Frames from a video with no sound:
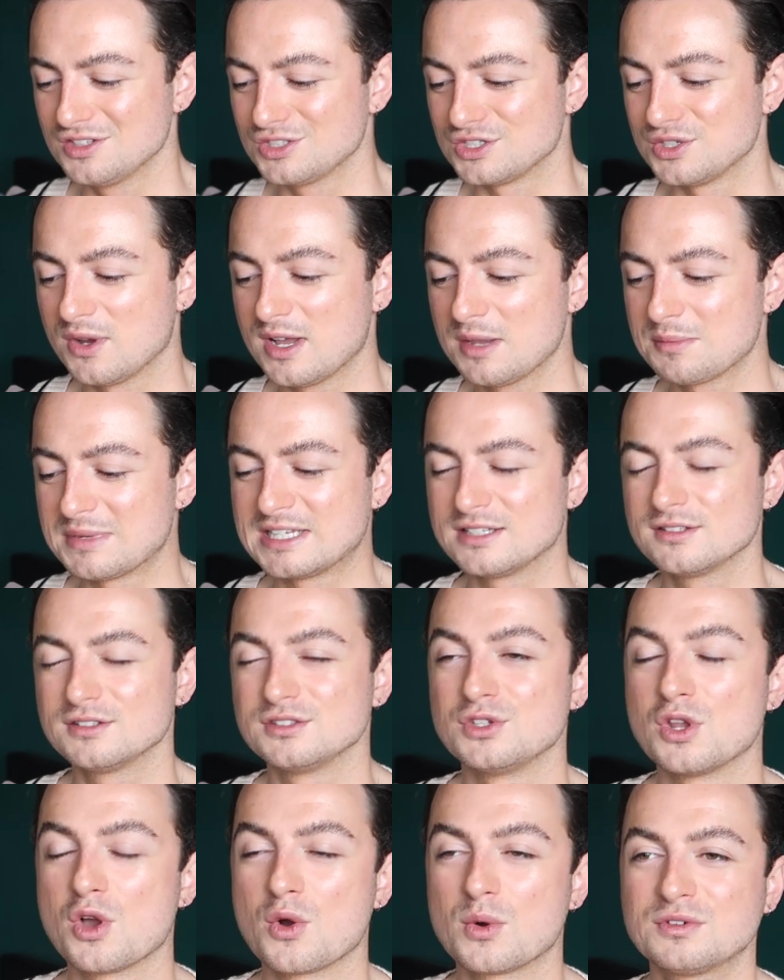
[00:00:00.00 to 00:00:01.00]
do you know what I
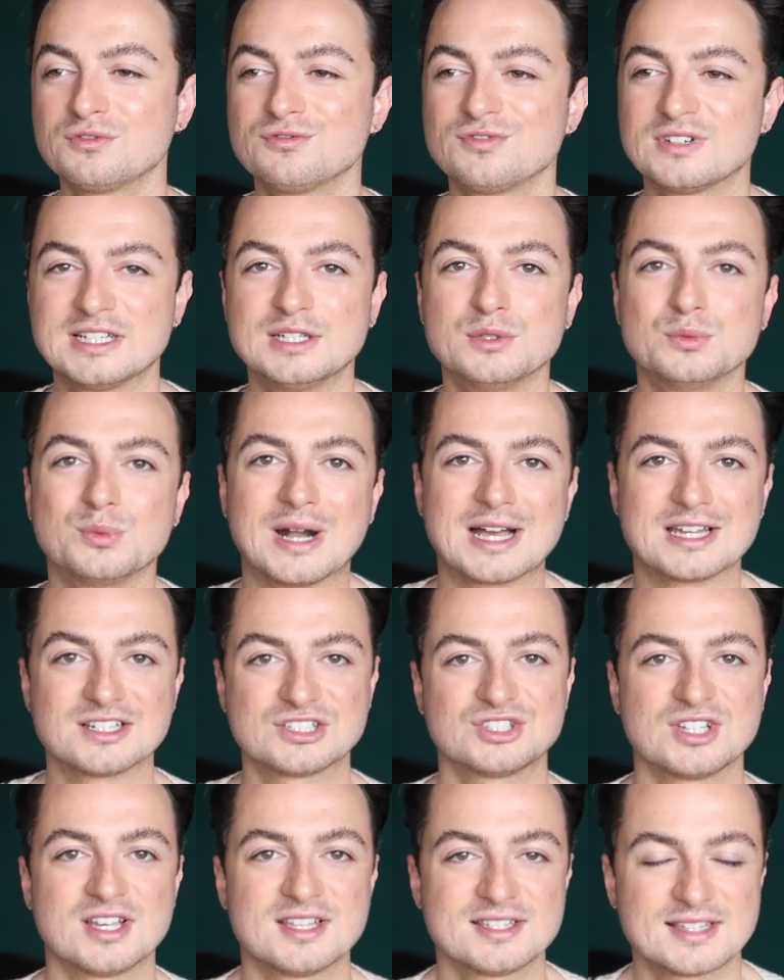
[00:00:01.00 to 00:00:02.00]
mean? No one really
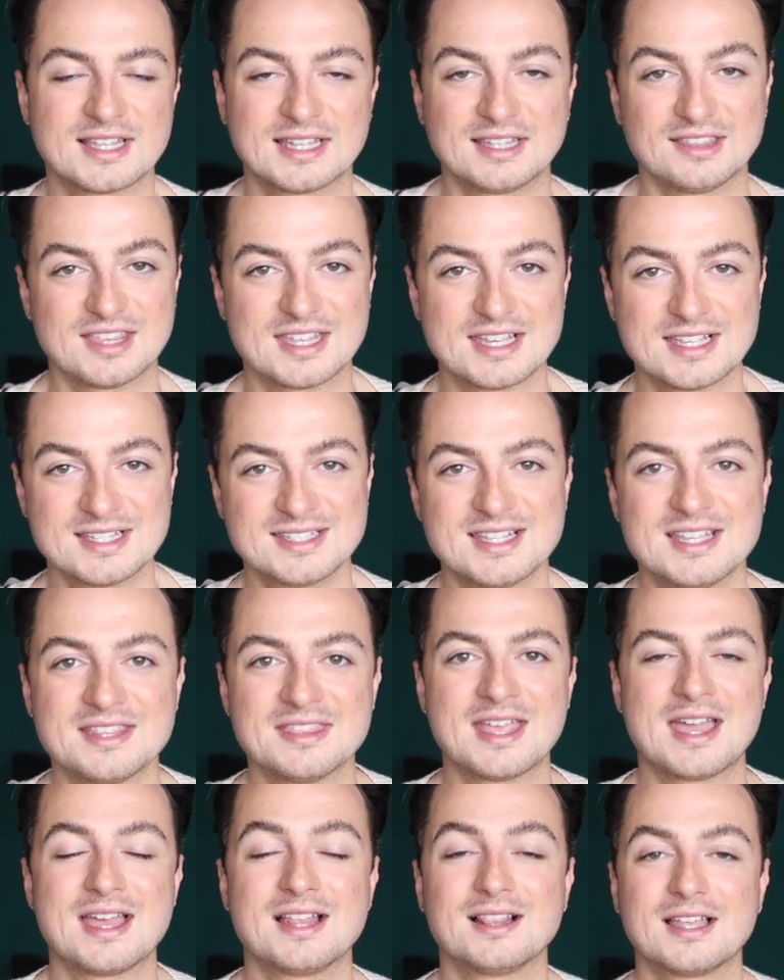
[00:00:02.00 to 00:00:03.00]
wears shirts like this
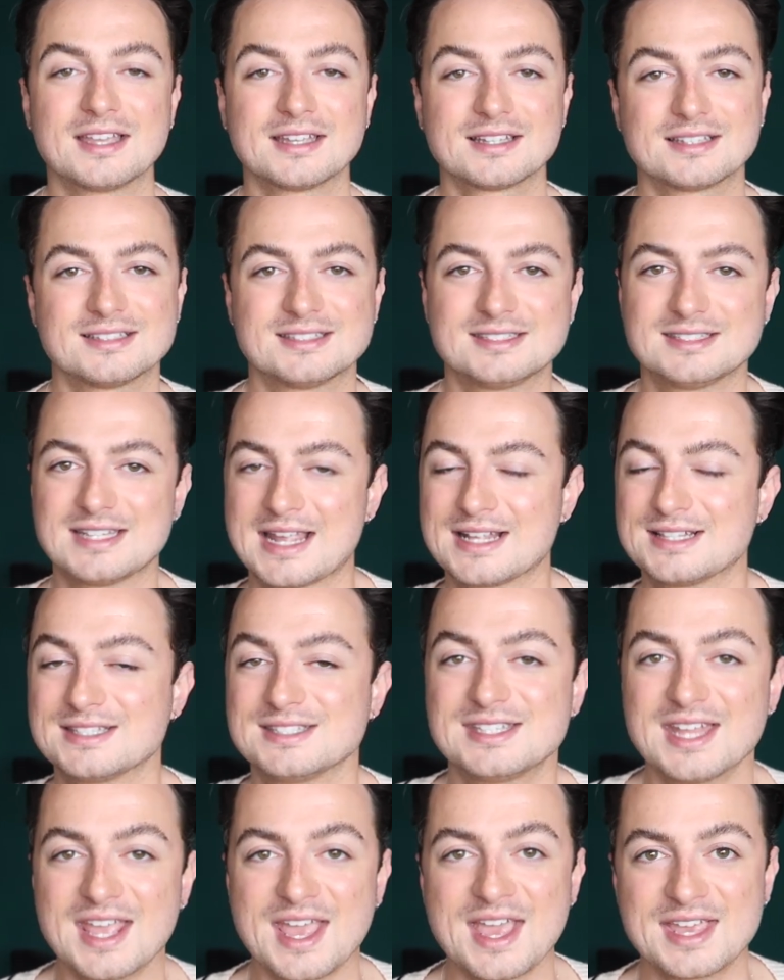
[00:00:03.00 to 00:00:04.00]
in their like day
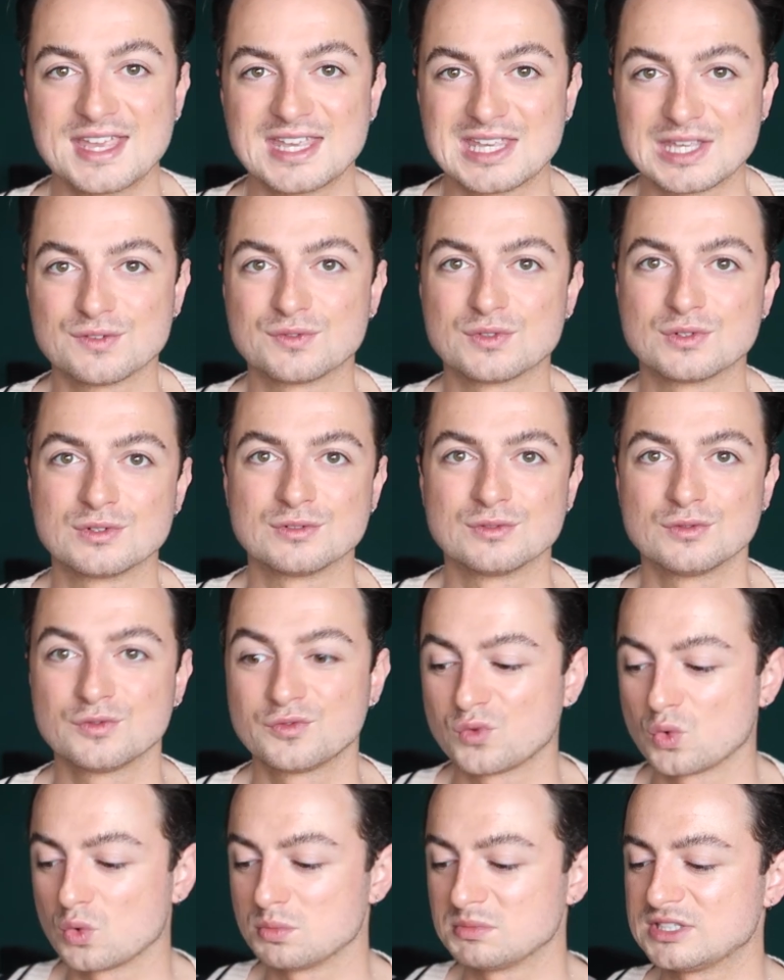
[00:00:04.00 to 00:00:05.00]
to day, even
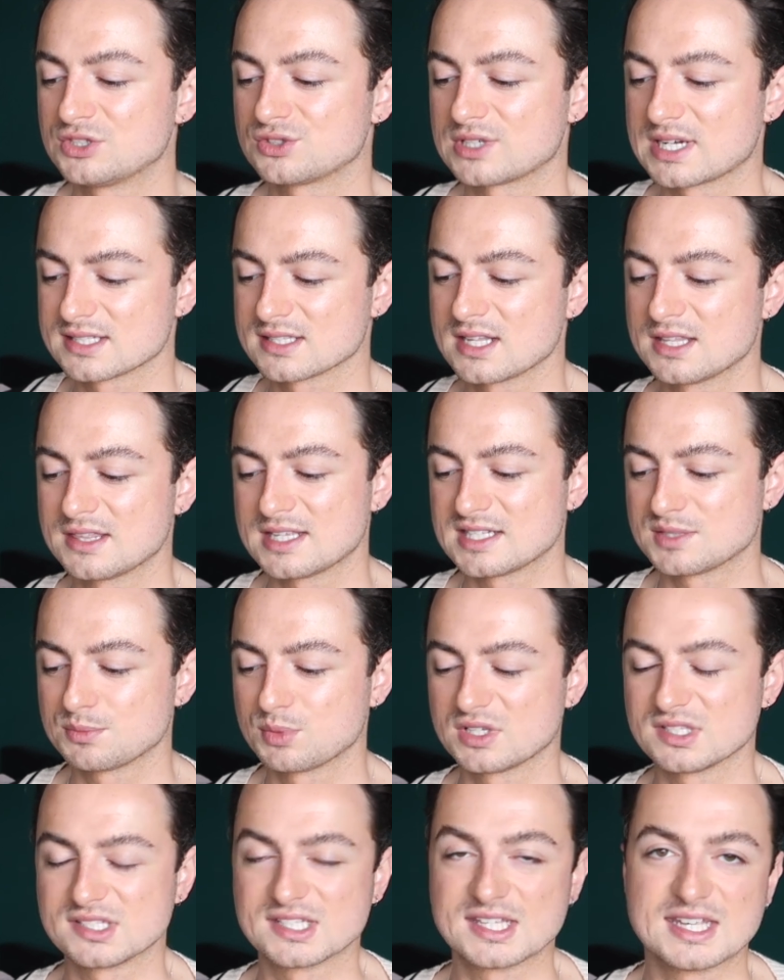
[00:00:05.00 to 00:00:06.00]
formally dressed like this
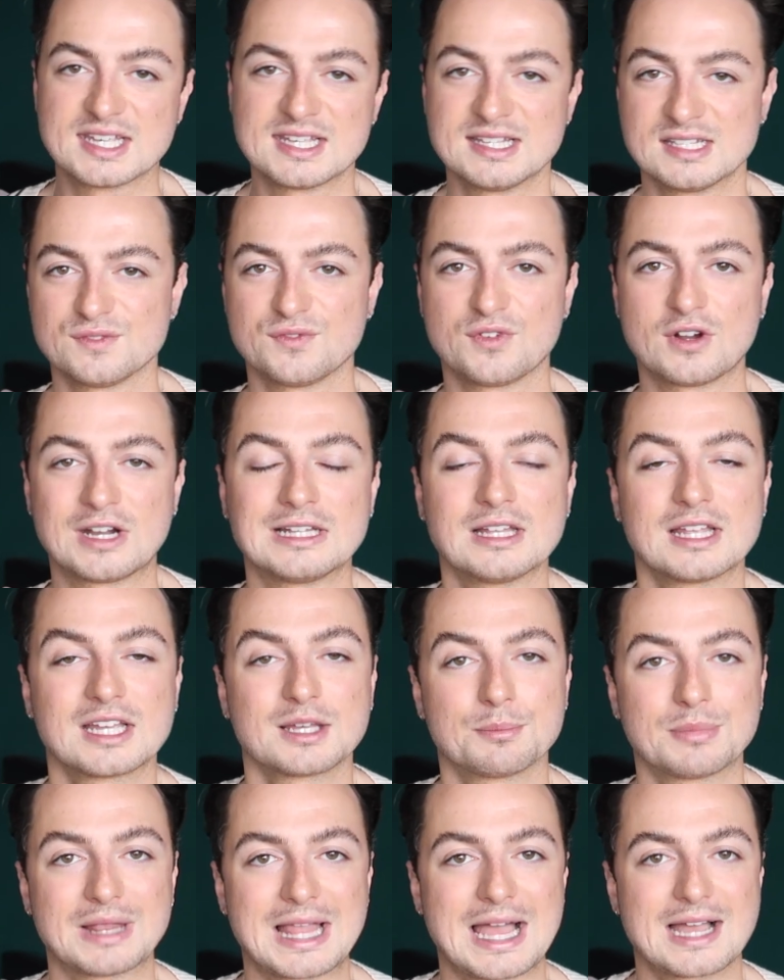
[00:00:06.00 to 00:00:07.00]
because it is very
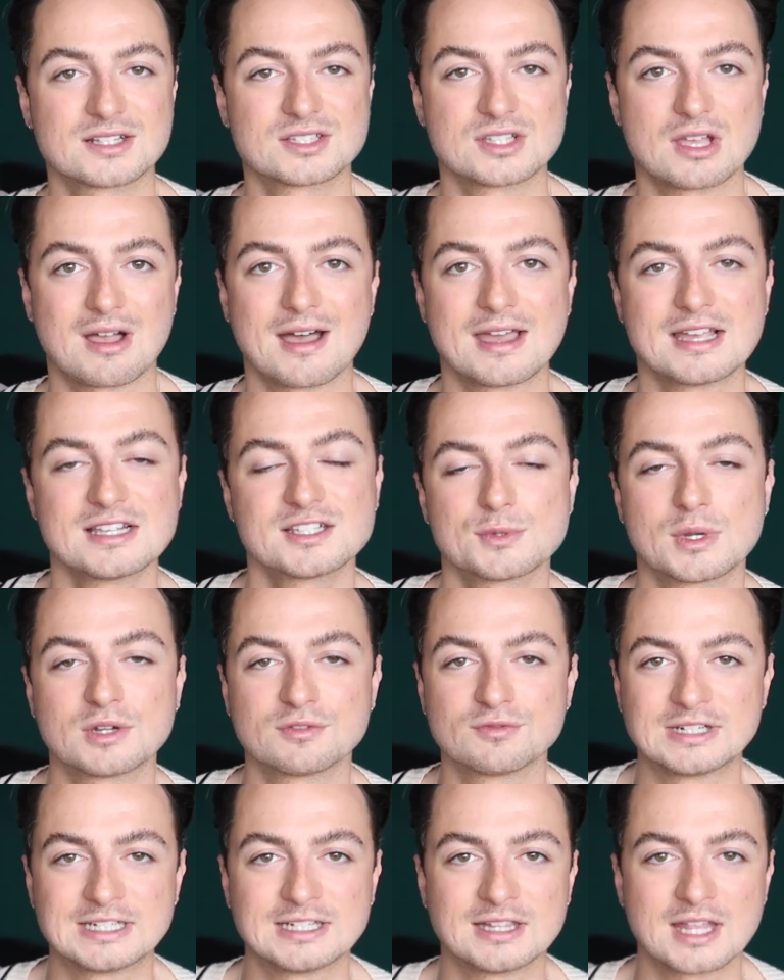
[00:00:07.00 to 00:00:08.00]
like black tie. So I
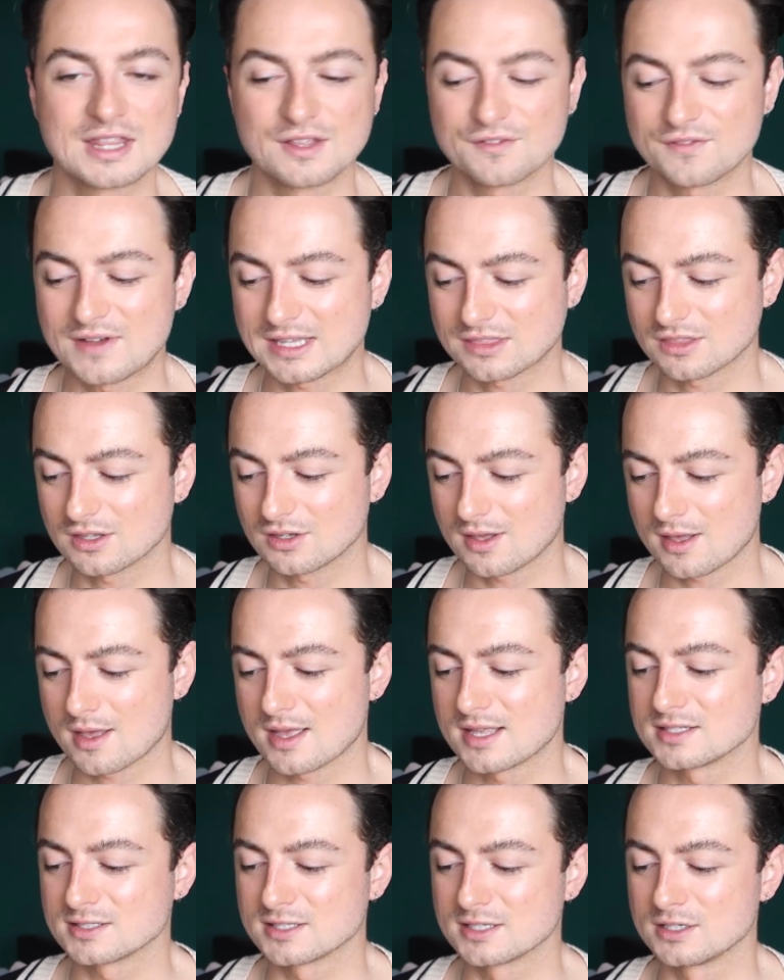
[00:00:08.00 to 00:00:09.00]
really like the fact that
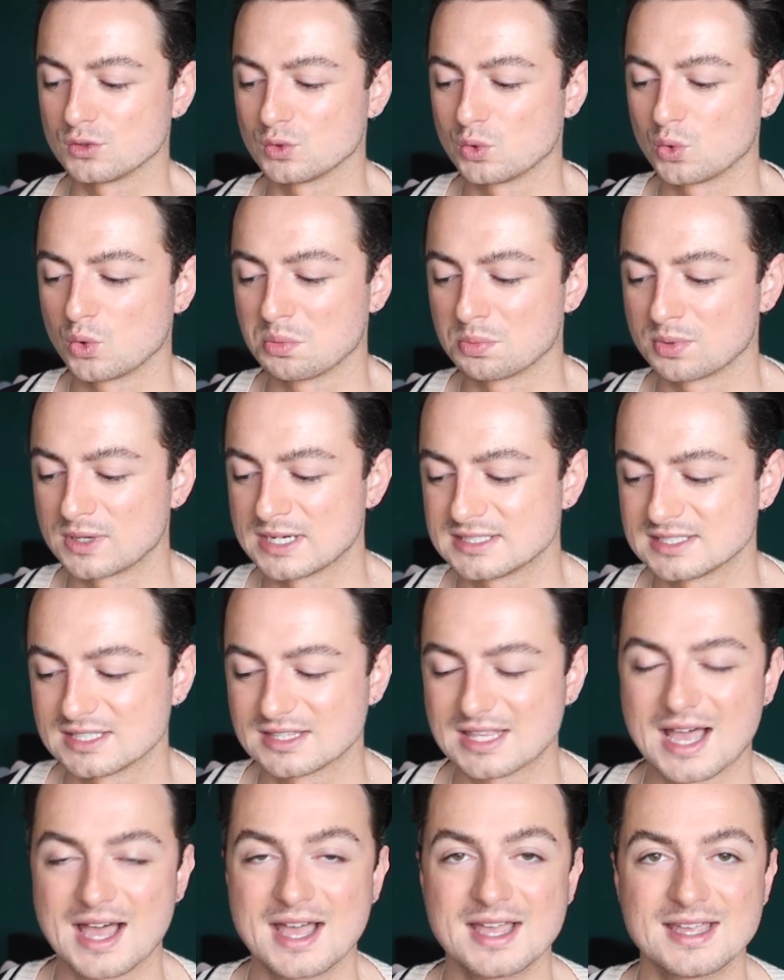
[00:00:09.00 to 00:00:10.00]
Kai's
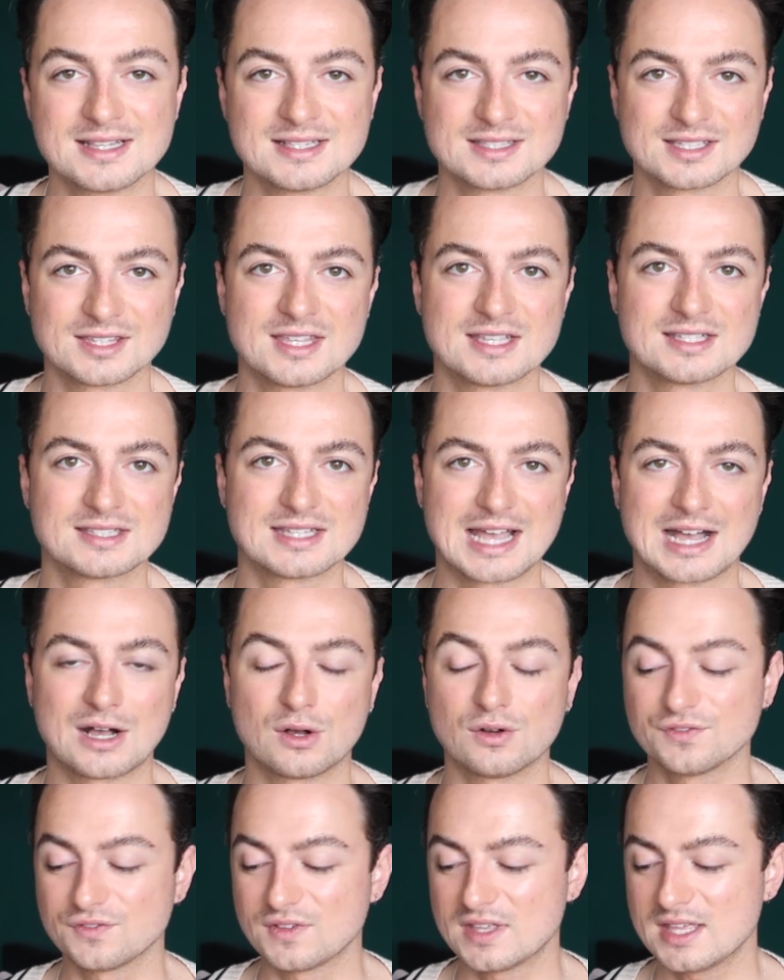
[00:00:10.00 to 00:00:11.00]
incorporated that into this
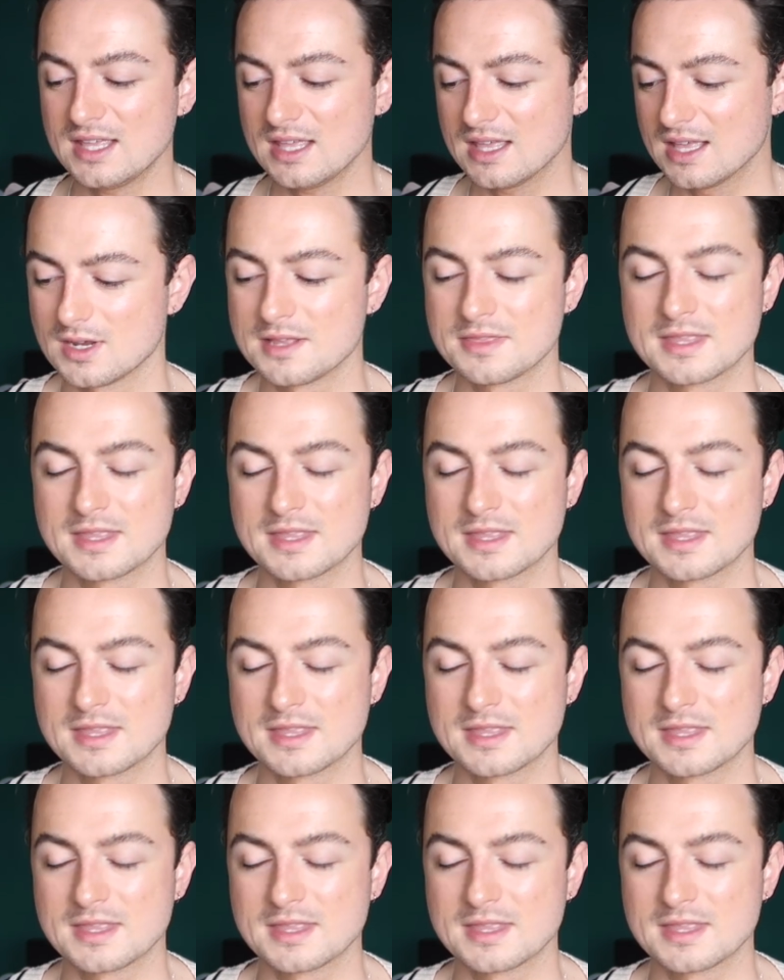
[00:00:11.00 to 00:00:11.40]
outfit.